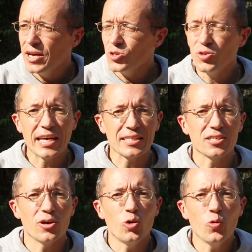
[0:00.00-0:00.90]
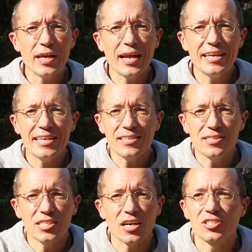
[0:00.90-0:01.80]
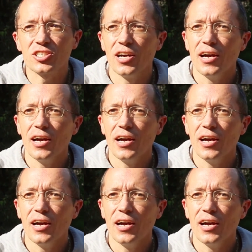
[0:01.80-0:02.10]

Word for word: you get really in touch